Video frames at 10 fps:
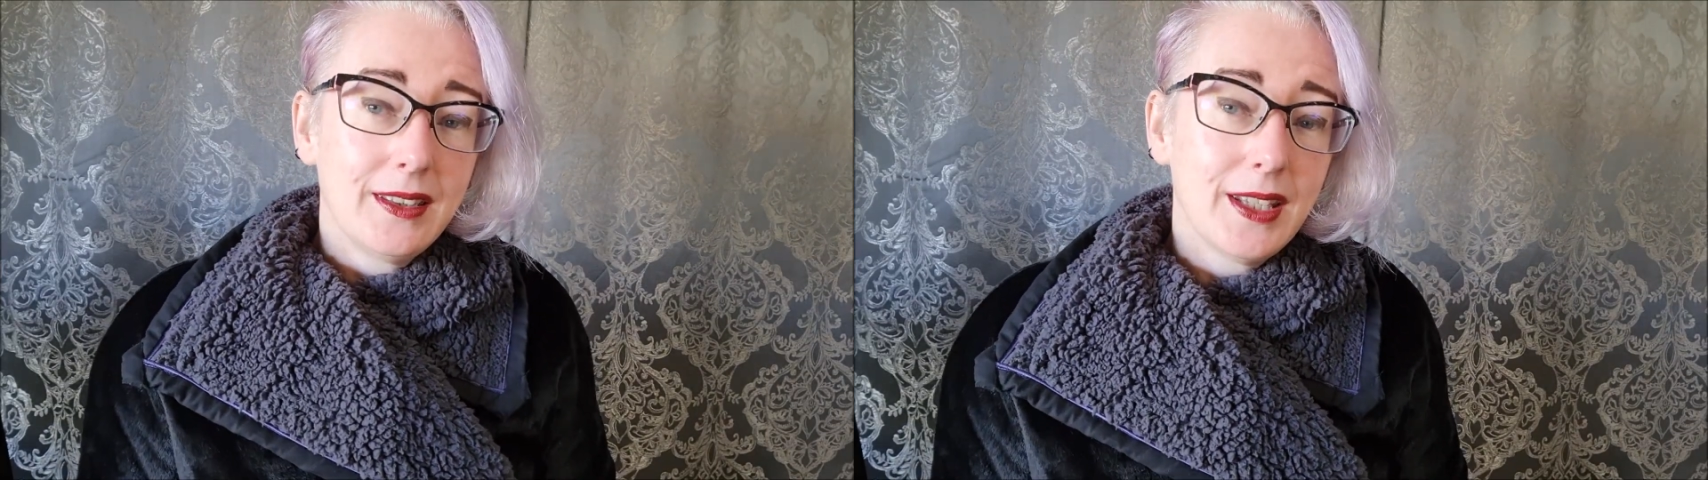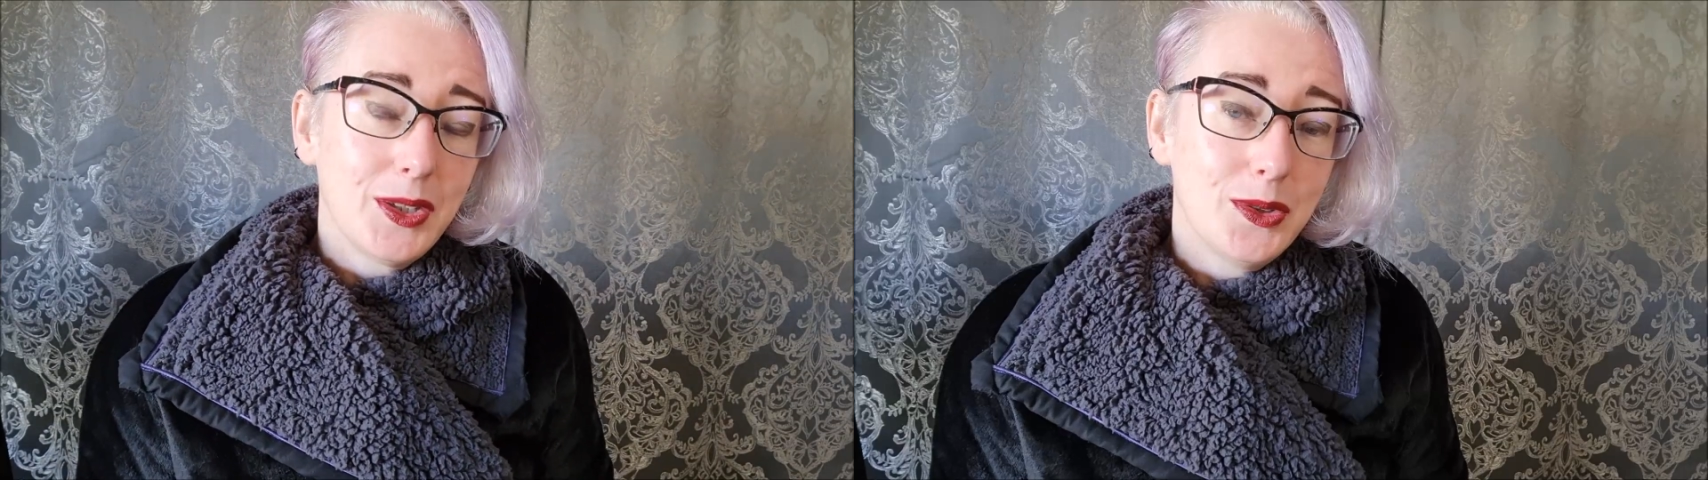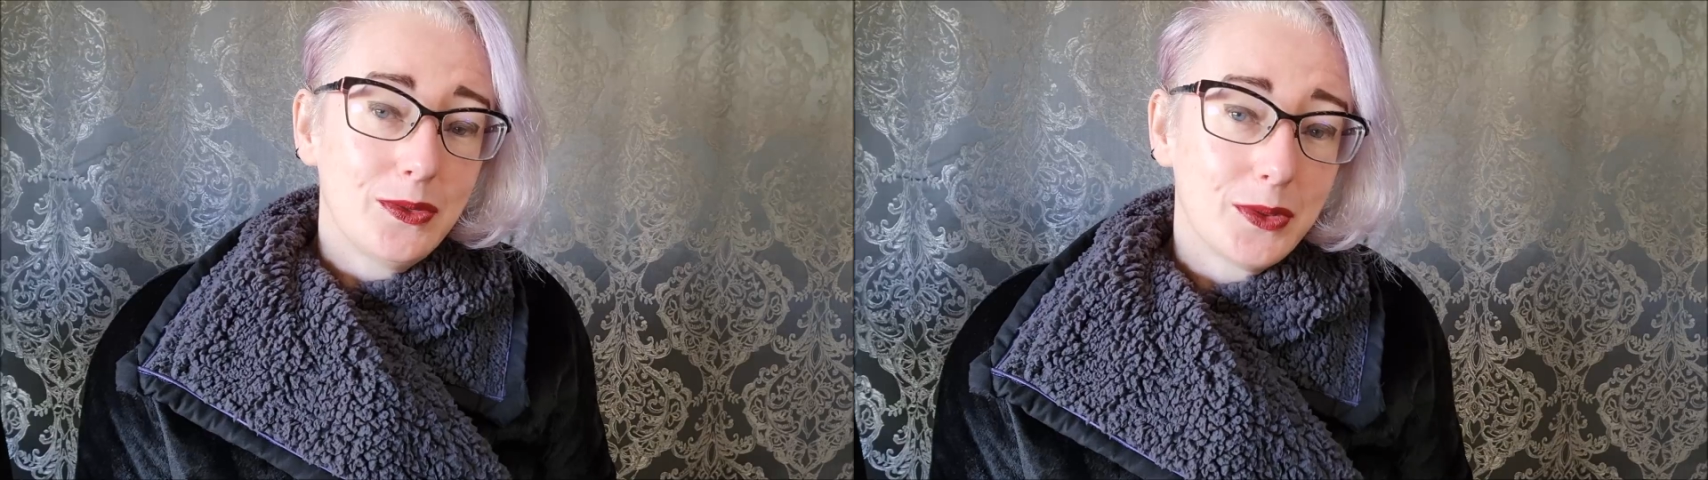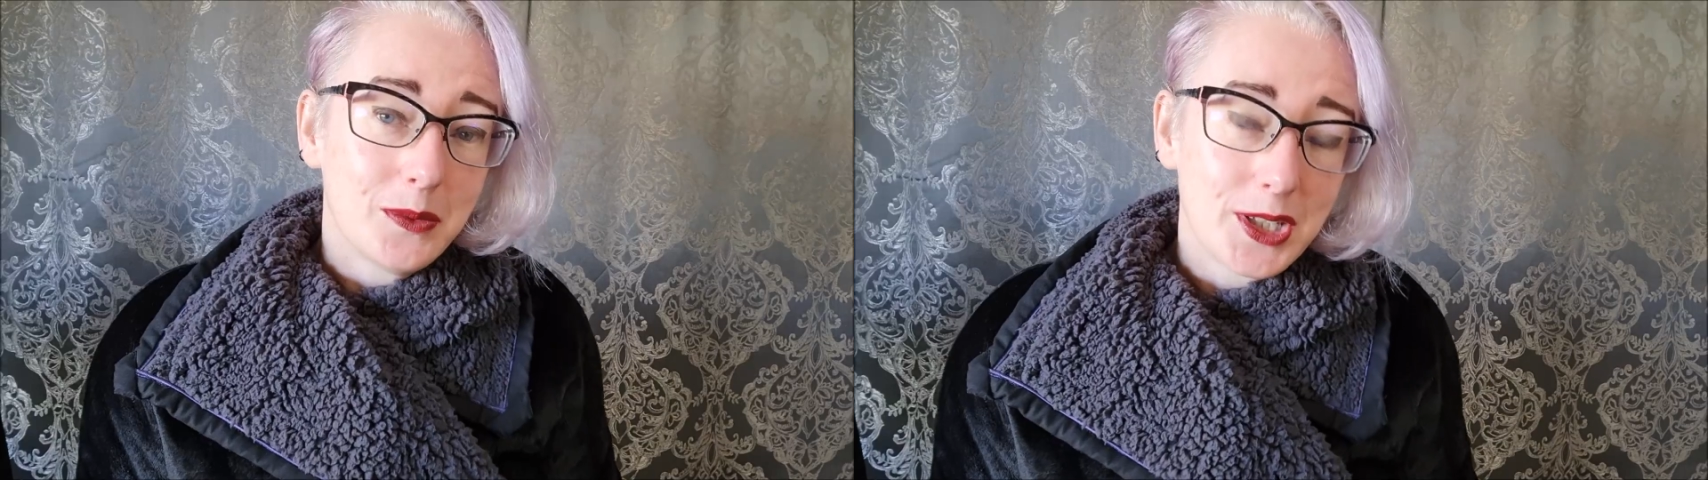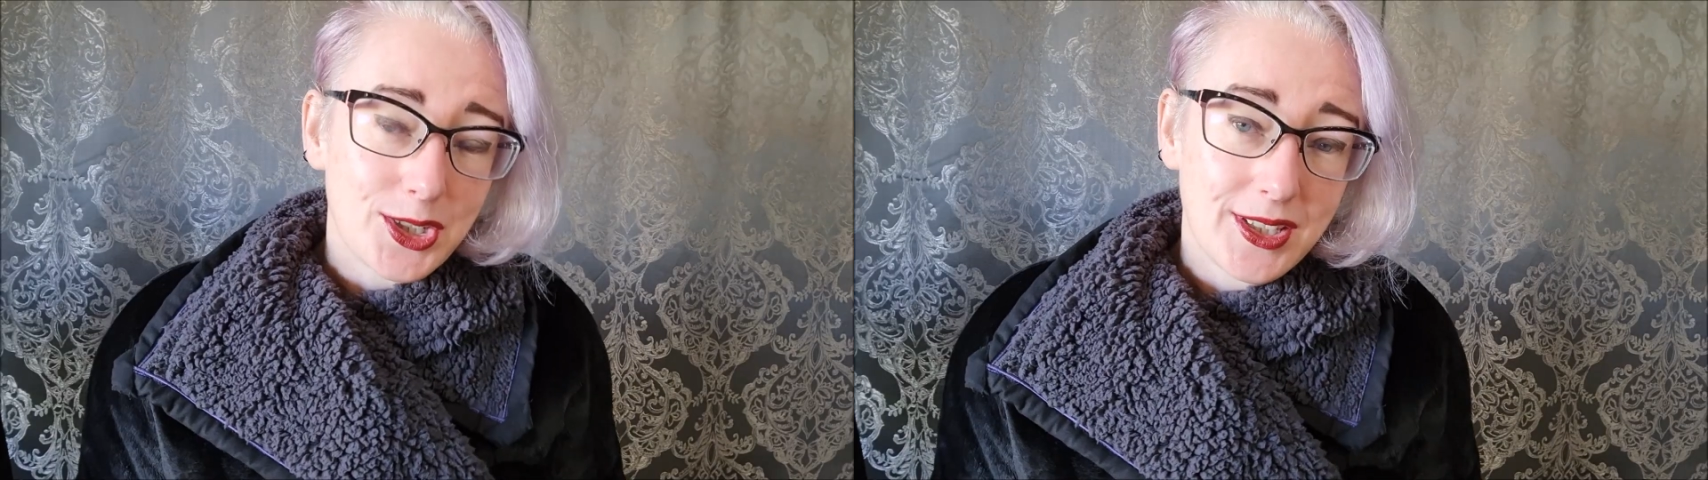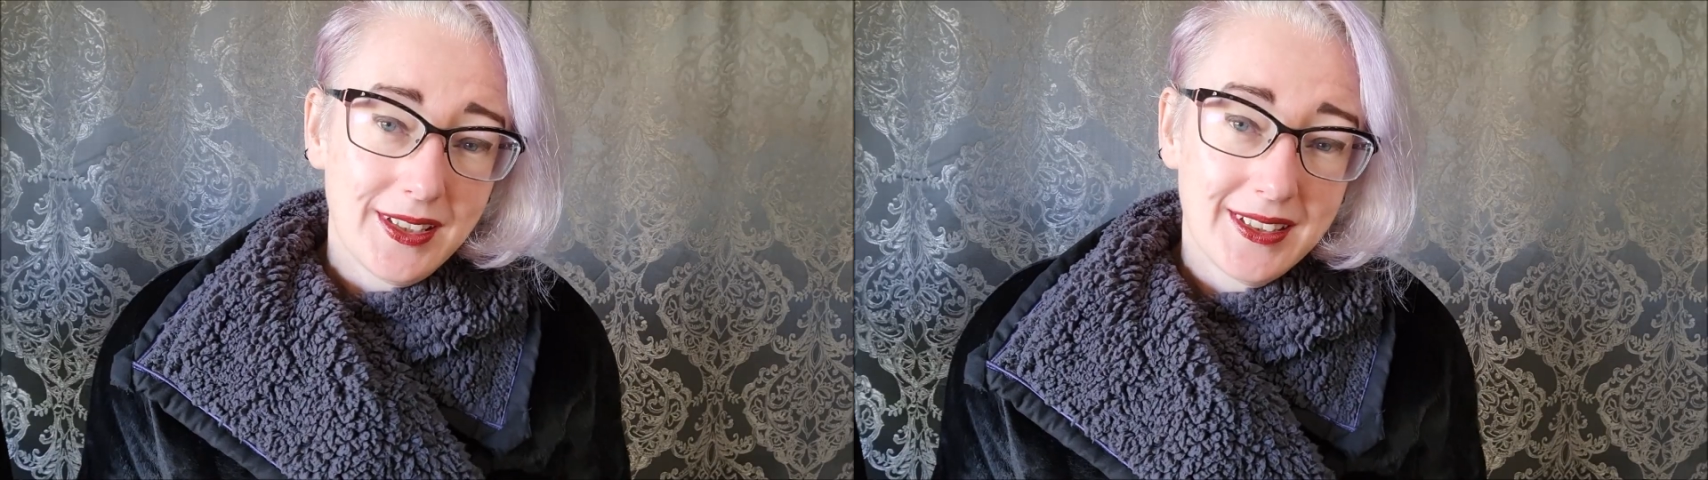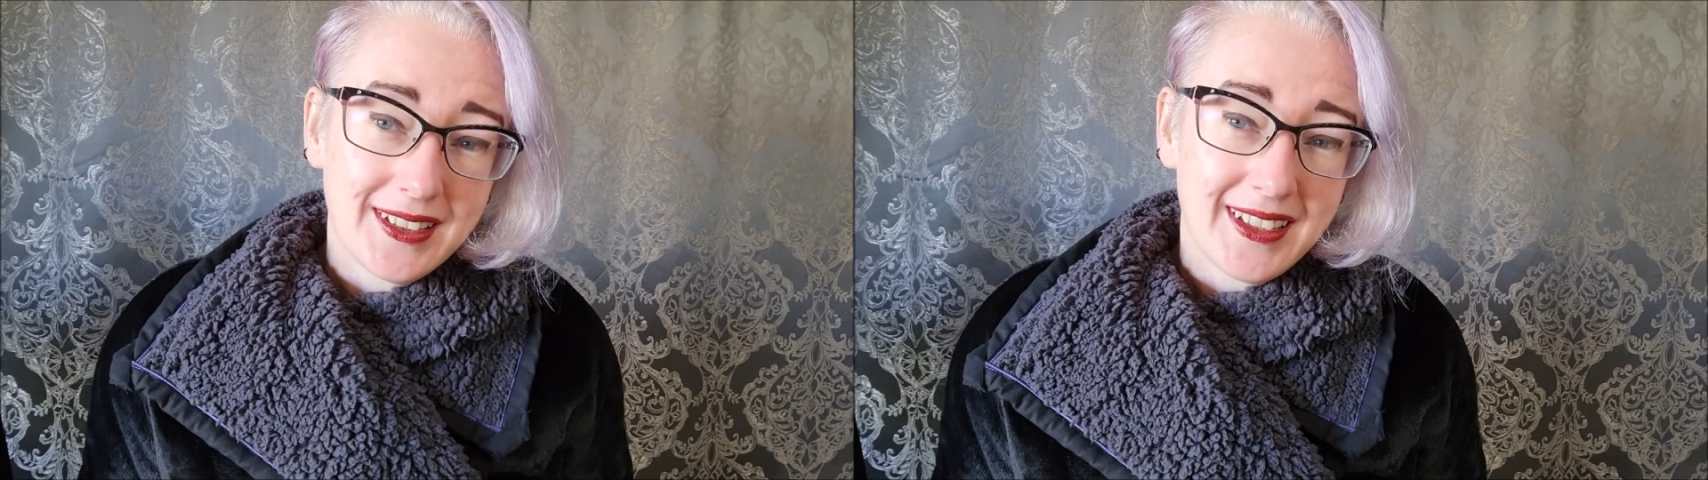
Thank you for watching.